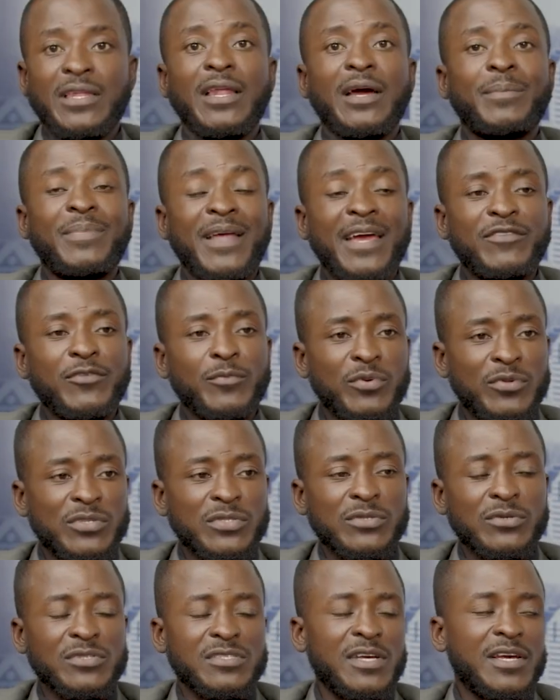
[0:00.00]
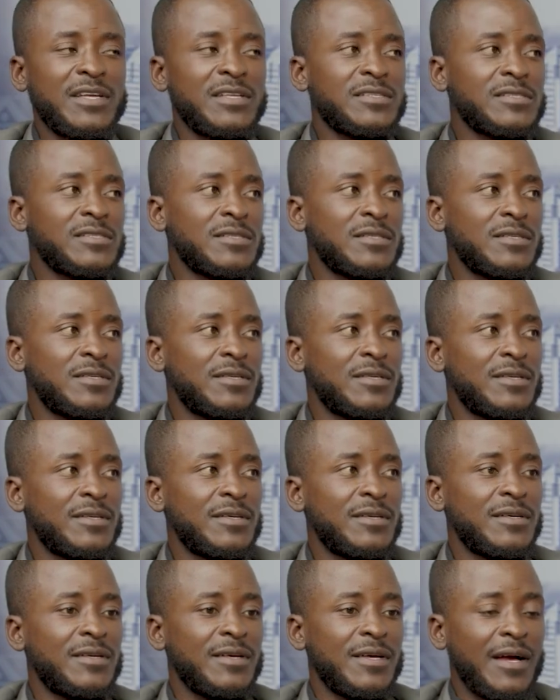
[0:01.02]
I then applied for political science.
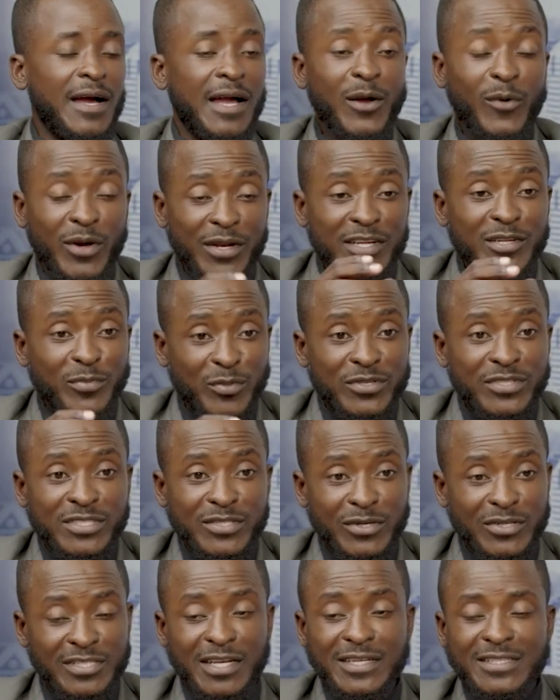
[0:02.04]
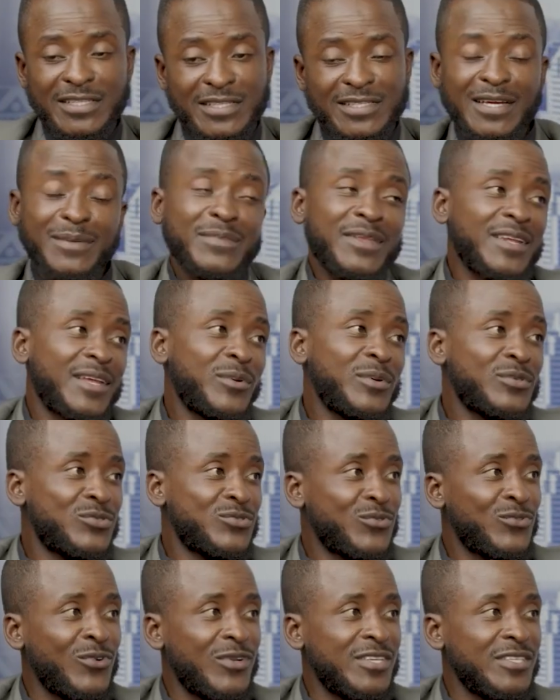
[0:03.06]
I wanted political science at the time that I went
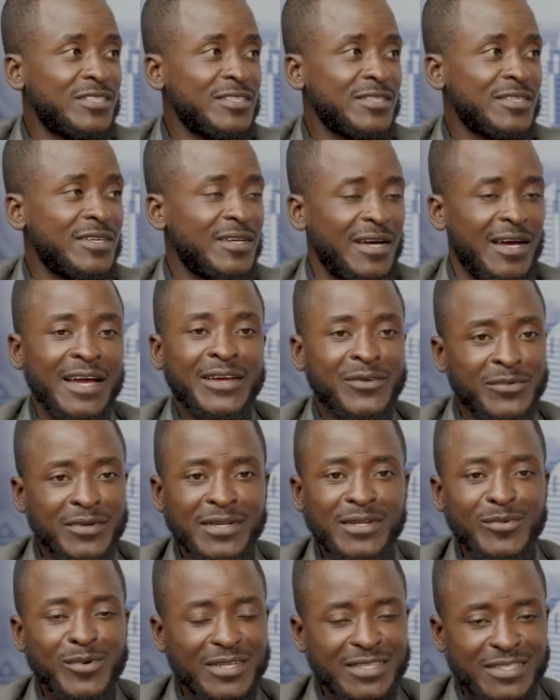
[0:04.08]
to college. I really